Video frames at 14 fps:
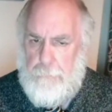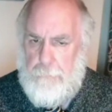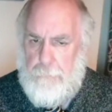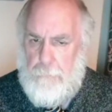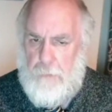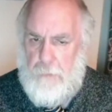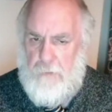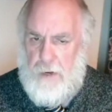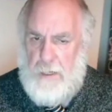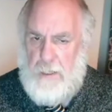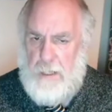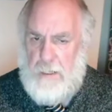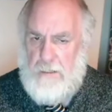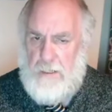We find
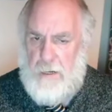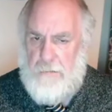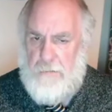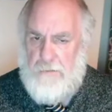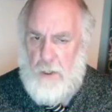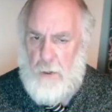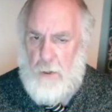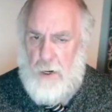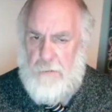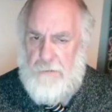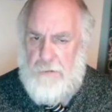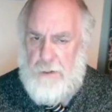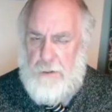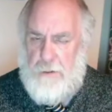ourselves so
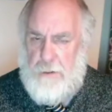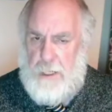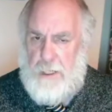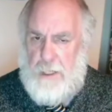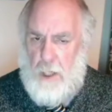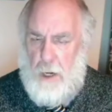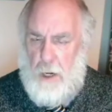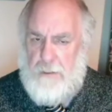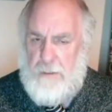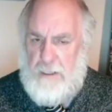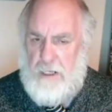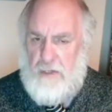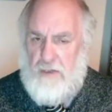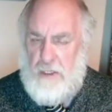often in
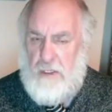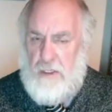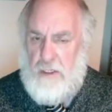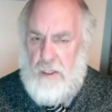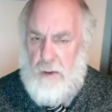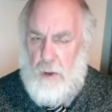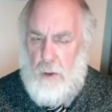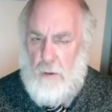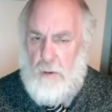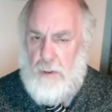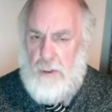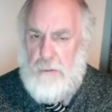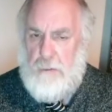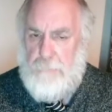opposition to
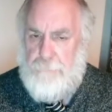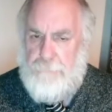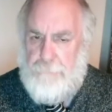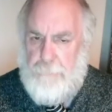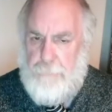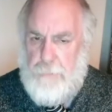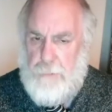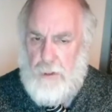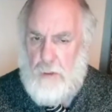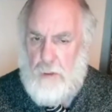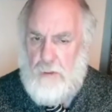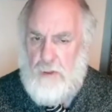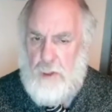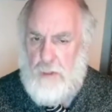those
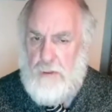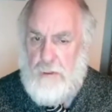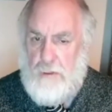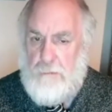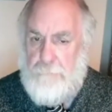so chosen.